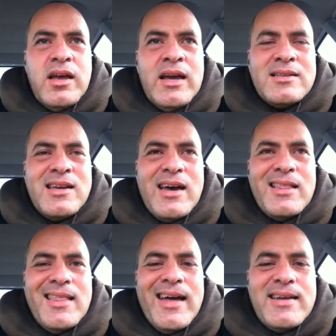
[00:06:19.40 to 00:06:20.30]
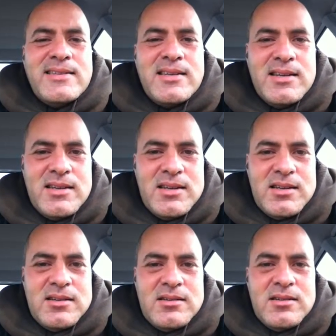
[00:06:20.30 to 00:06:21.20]
anti-light.
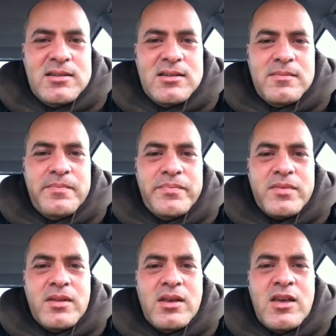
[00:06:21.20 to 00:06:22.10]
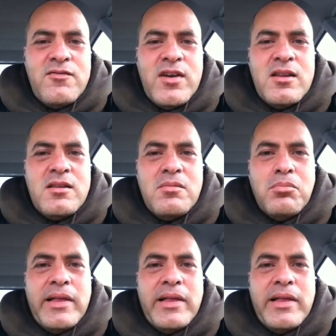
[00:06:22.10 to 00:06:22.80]
Even